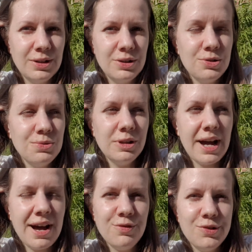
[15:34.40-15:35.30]
You will
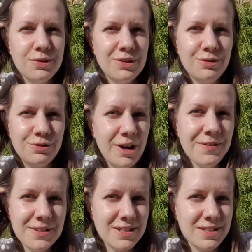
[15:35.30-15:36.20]
have to
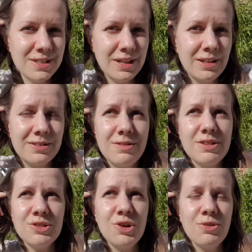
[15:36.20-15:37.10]
confront it. There
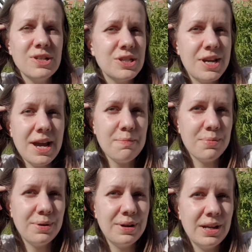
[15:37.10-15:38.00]
is no escape.
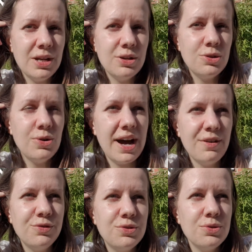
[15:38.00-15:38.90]
You
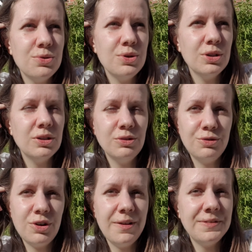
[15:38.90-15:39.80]
have to
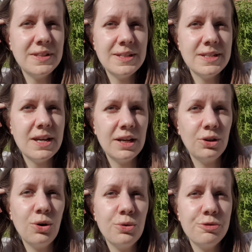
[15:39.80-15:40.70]
confront it and
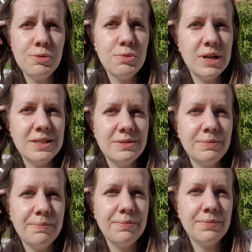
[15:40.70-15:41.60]
go through it.
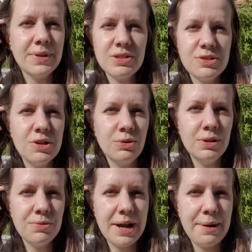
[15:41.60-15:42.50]
That's the only
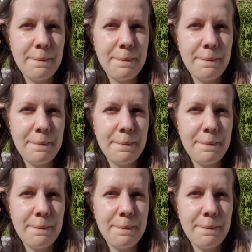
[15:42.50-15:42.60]
way.